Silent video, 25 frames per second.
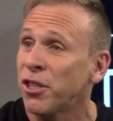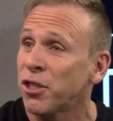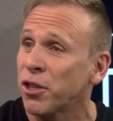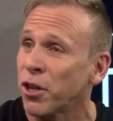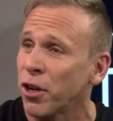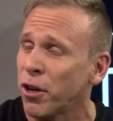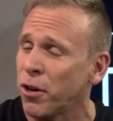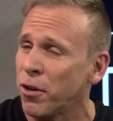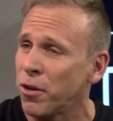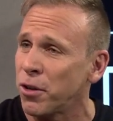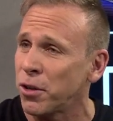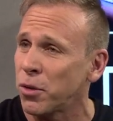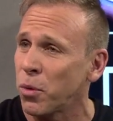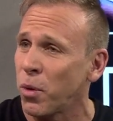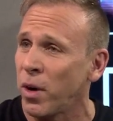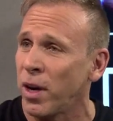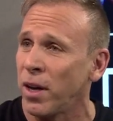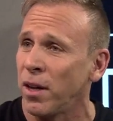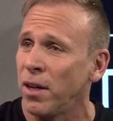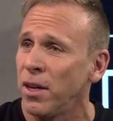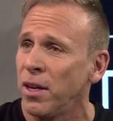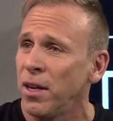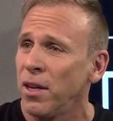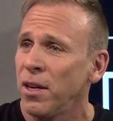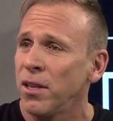sugar as
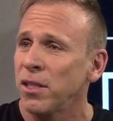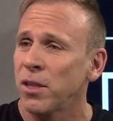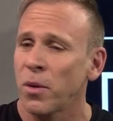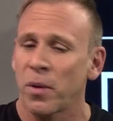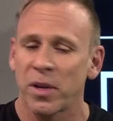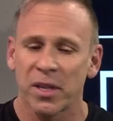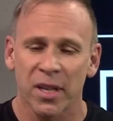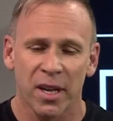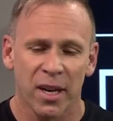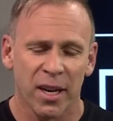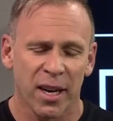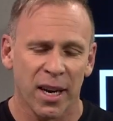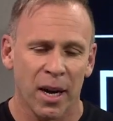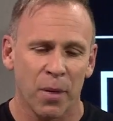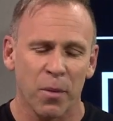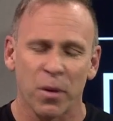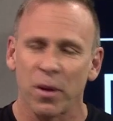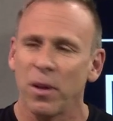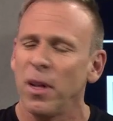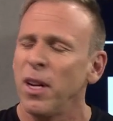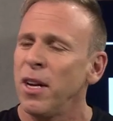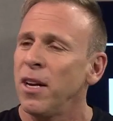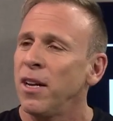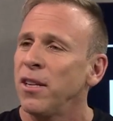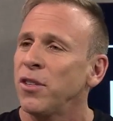well. So we said, okay, well,
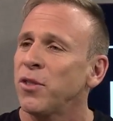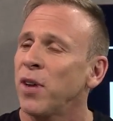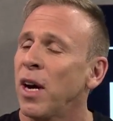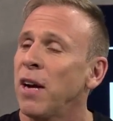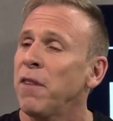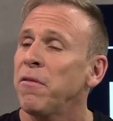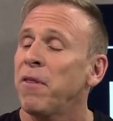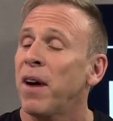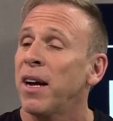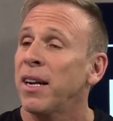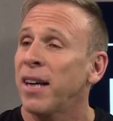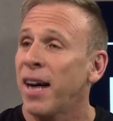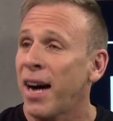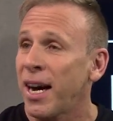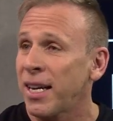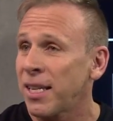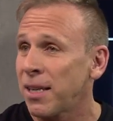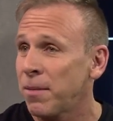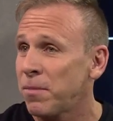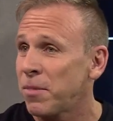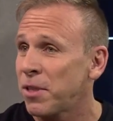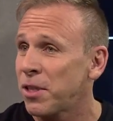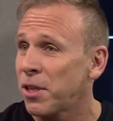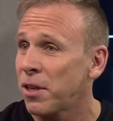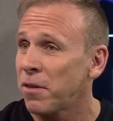try and find
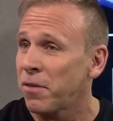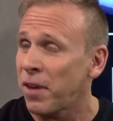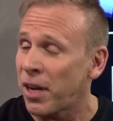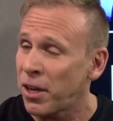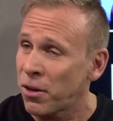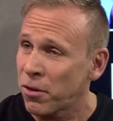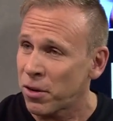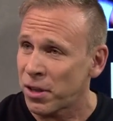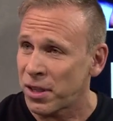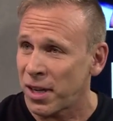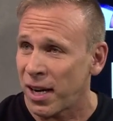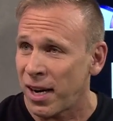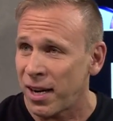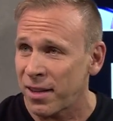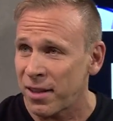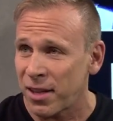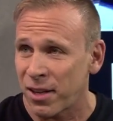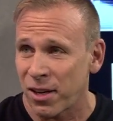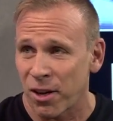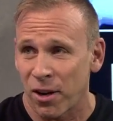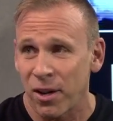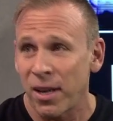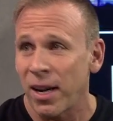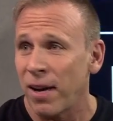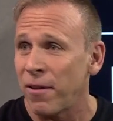items sort of in your diet that
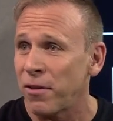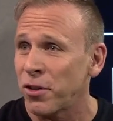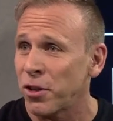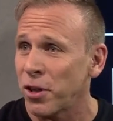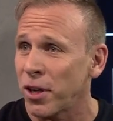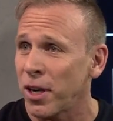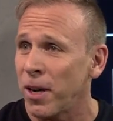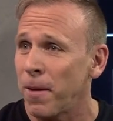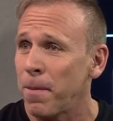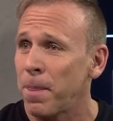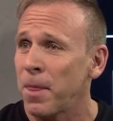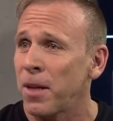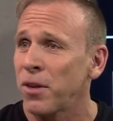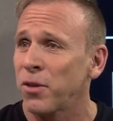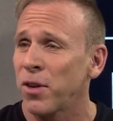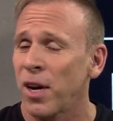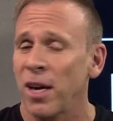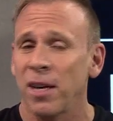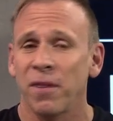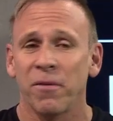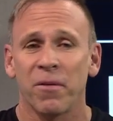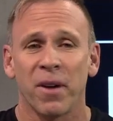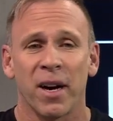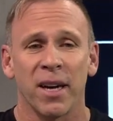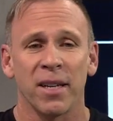don't have sugar. Try
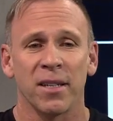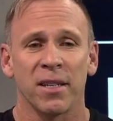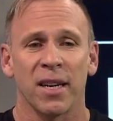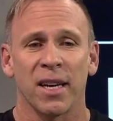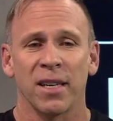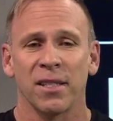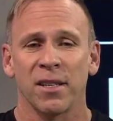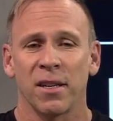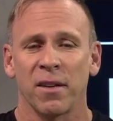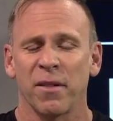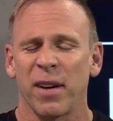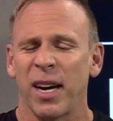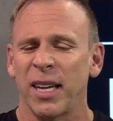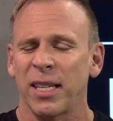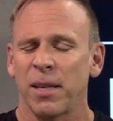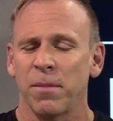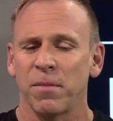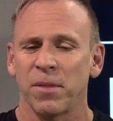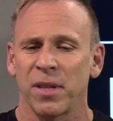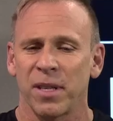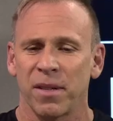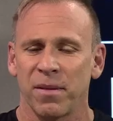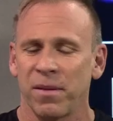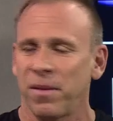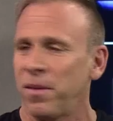and find like sort of items
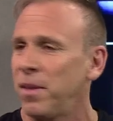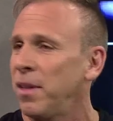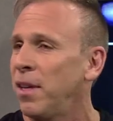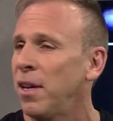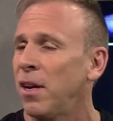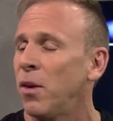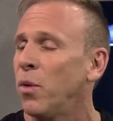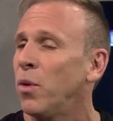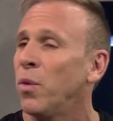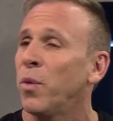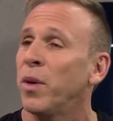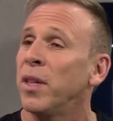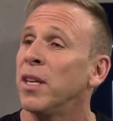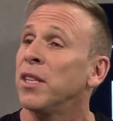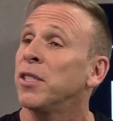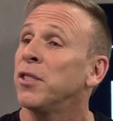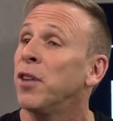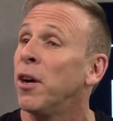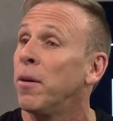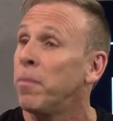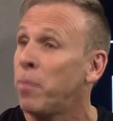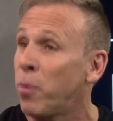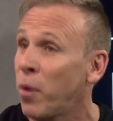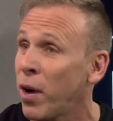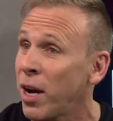that, you know, where there's
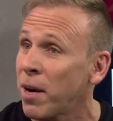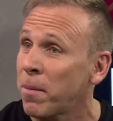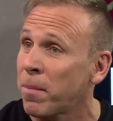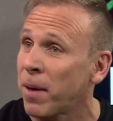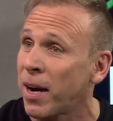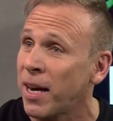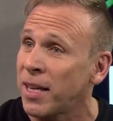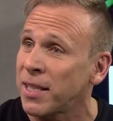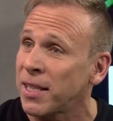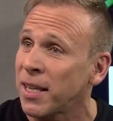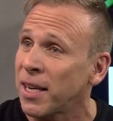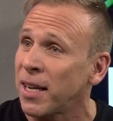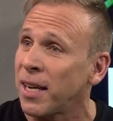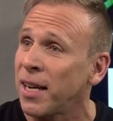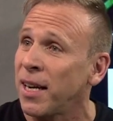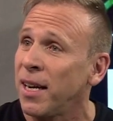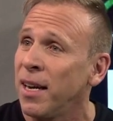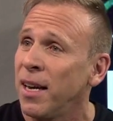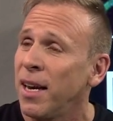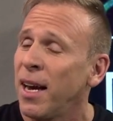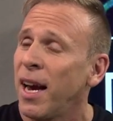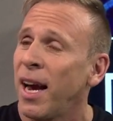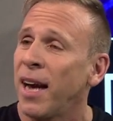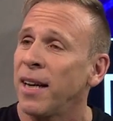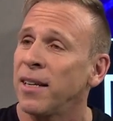no bread basically,
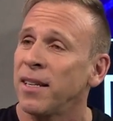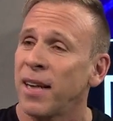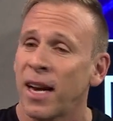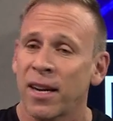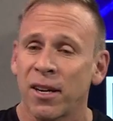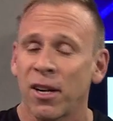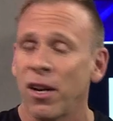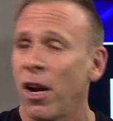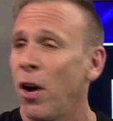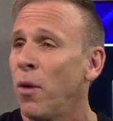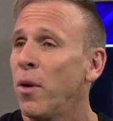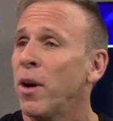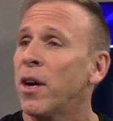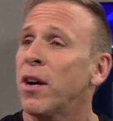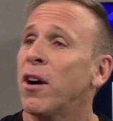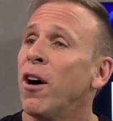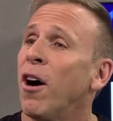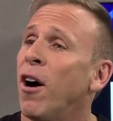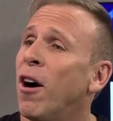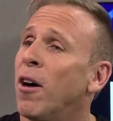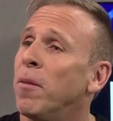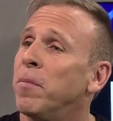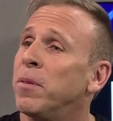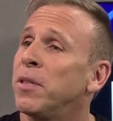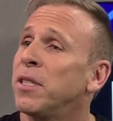and lower
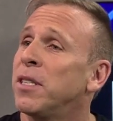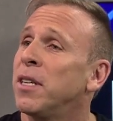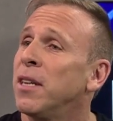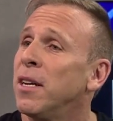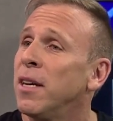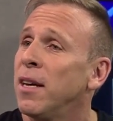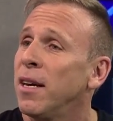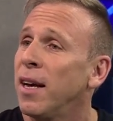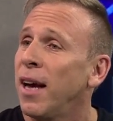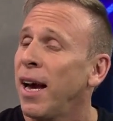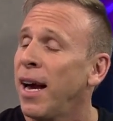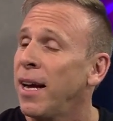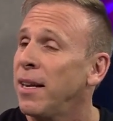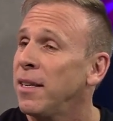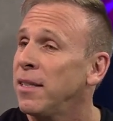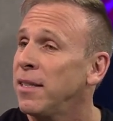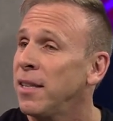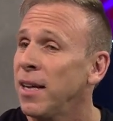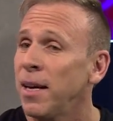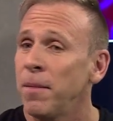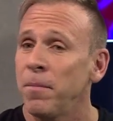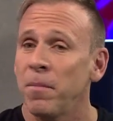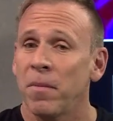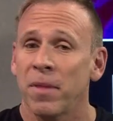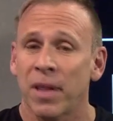carbs. And
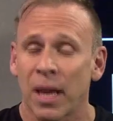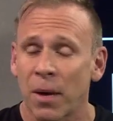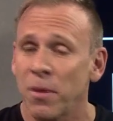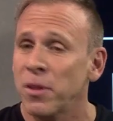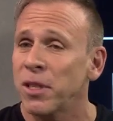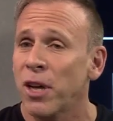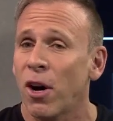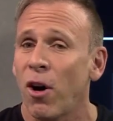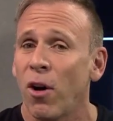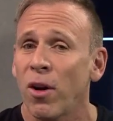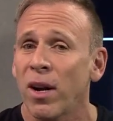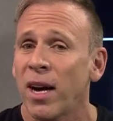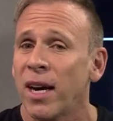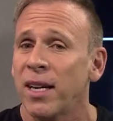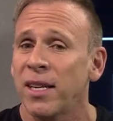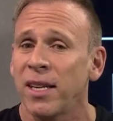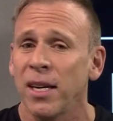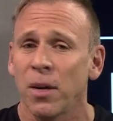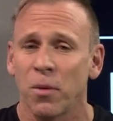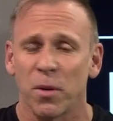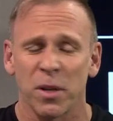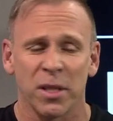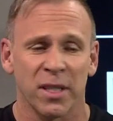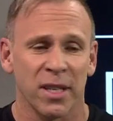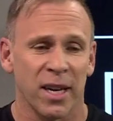that was the whole idea,
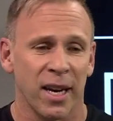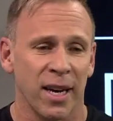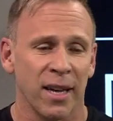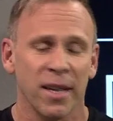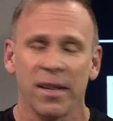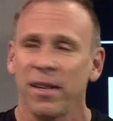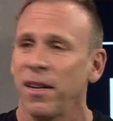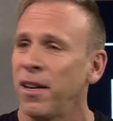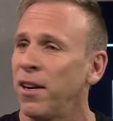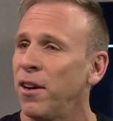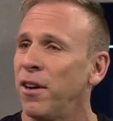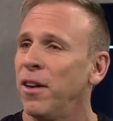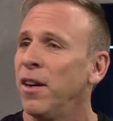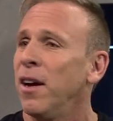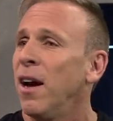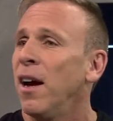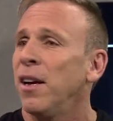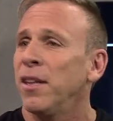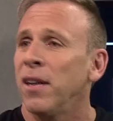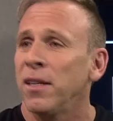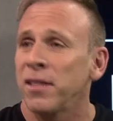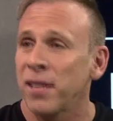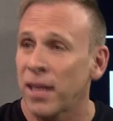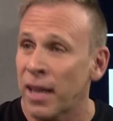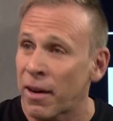was say, you know,
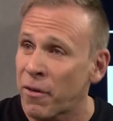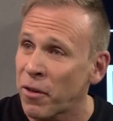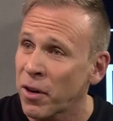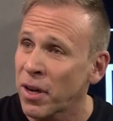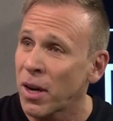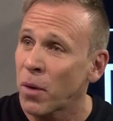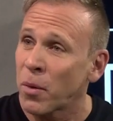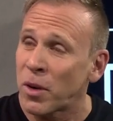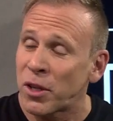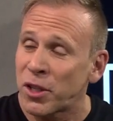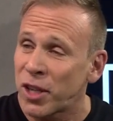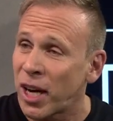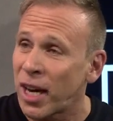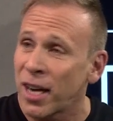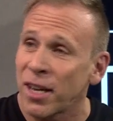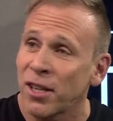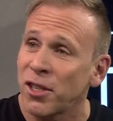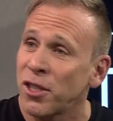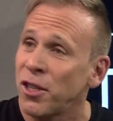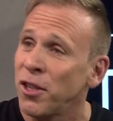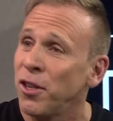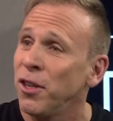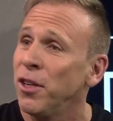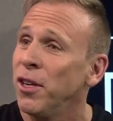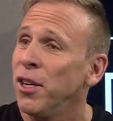South Africa, we challenge
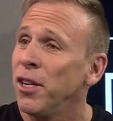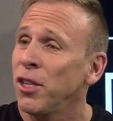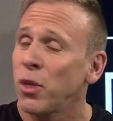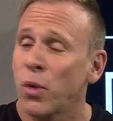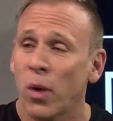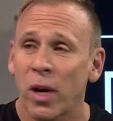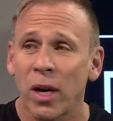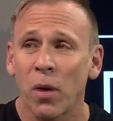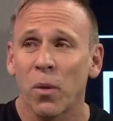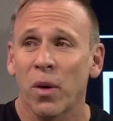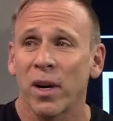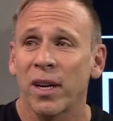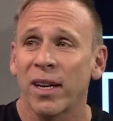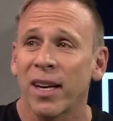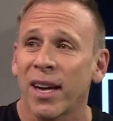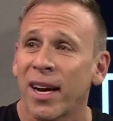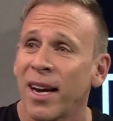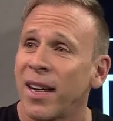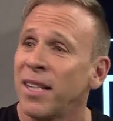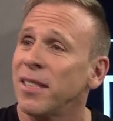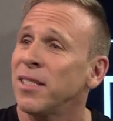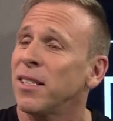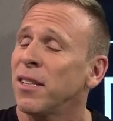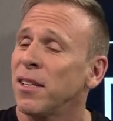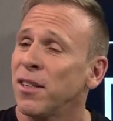you, 21
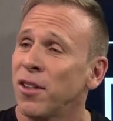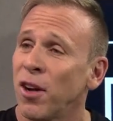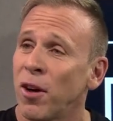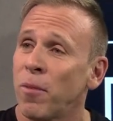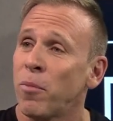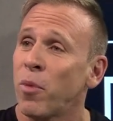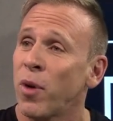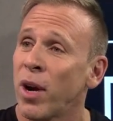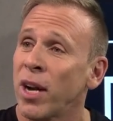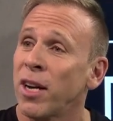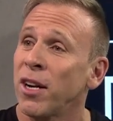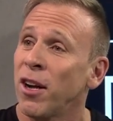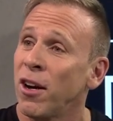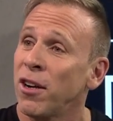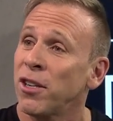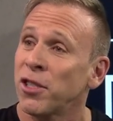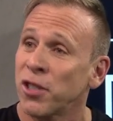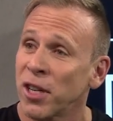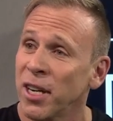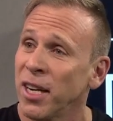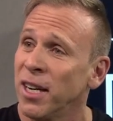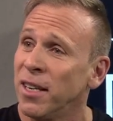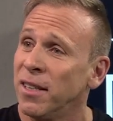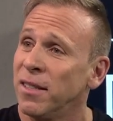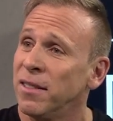days, no bread, no
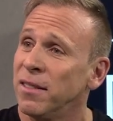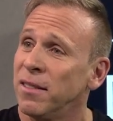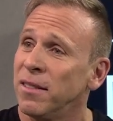sugar.